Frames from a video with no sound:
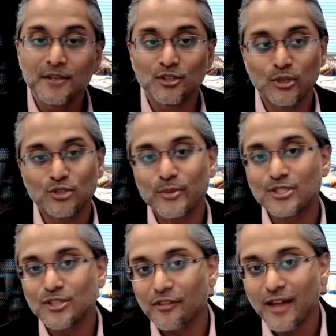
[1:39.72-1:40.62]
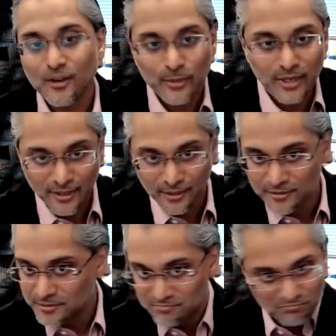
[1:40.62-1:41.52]
So once we saw that, we kind
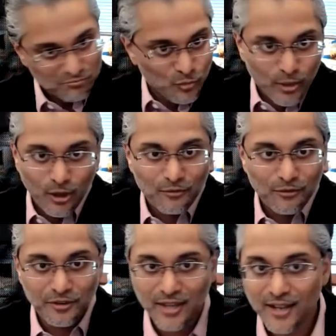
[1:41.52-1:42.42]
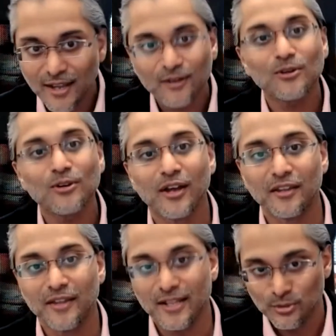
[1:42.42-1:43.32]
of went off on that angle,
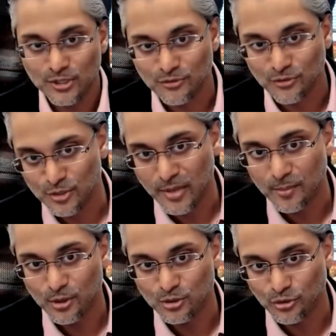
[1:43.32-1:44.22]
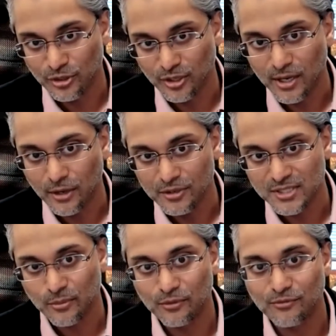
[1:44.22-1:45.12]
and that's what this first paper is really about: is
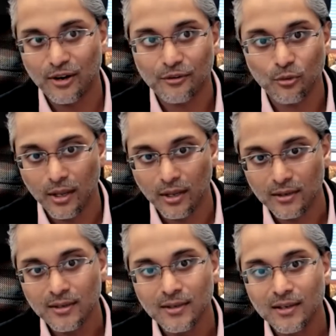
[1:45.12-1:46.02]
that we found a way